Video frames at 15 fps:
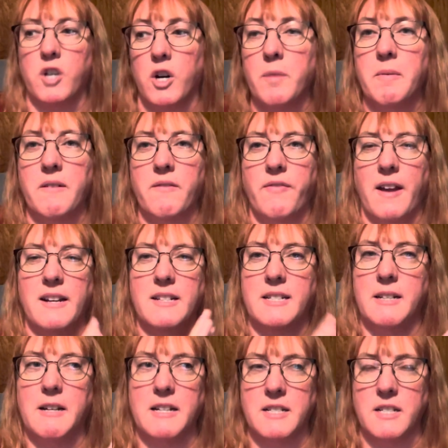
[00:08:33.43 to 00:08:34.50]
urban fantasy
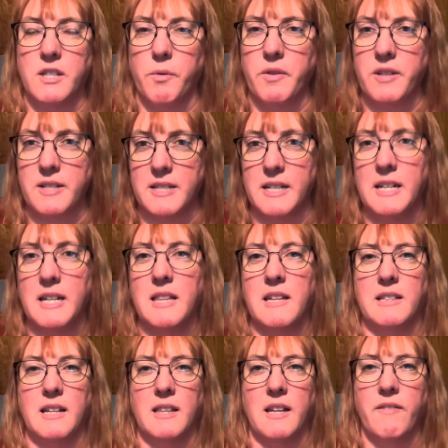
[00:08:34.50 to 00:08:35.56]
because the the city that
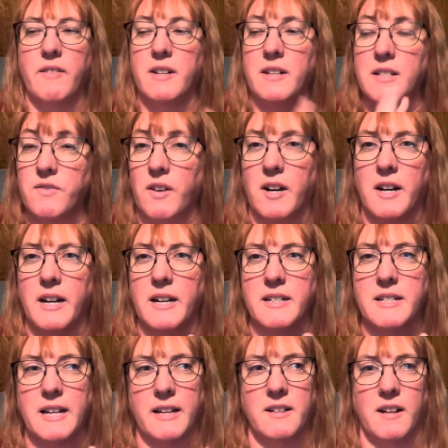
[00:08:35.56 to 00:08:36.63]
they live in is very
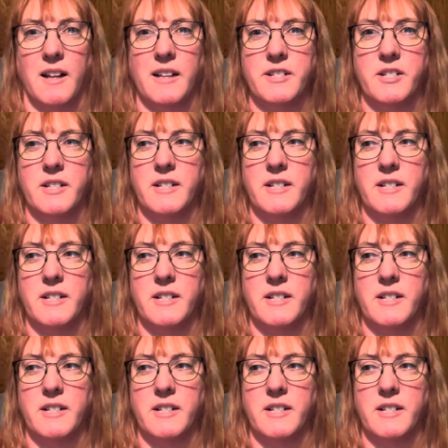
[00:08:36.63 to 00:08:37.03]
technology.